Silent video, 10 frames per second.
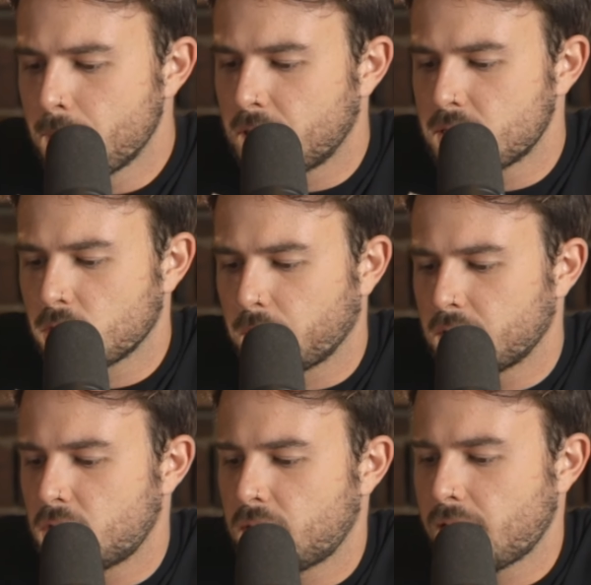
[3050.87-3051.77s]
but this is
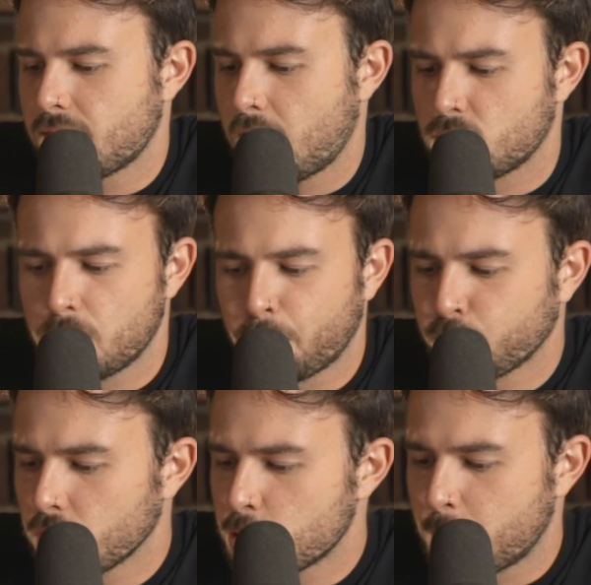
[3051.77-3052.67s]
going into your ninth house
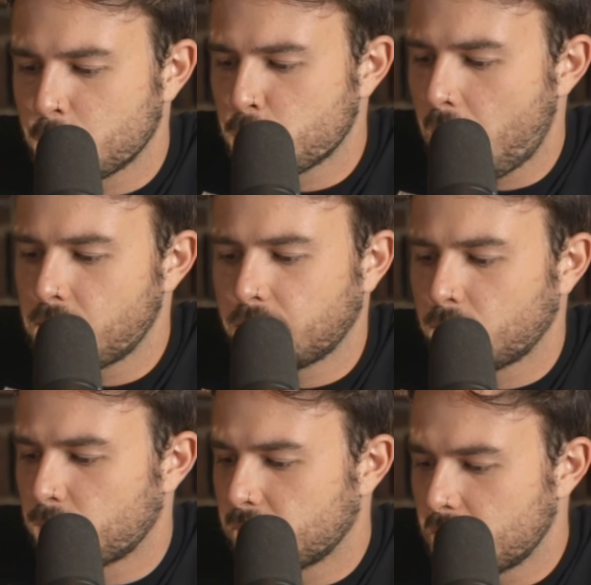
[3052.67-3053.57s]

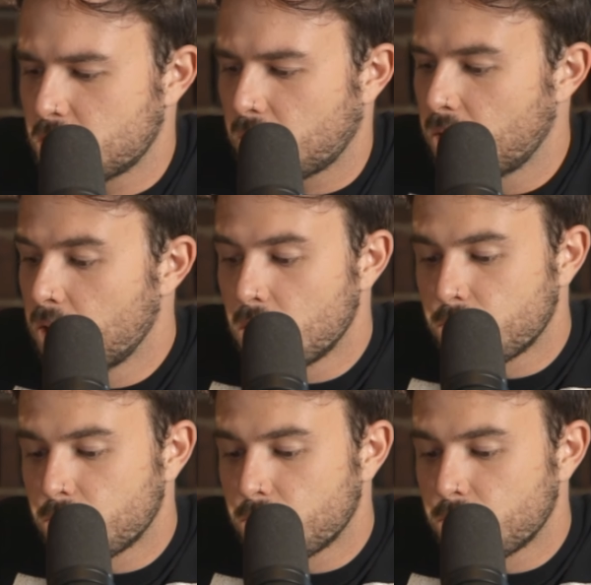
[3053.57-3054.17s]
spirituality, religion,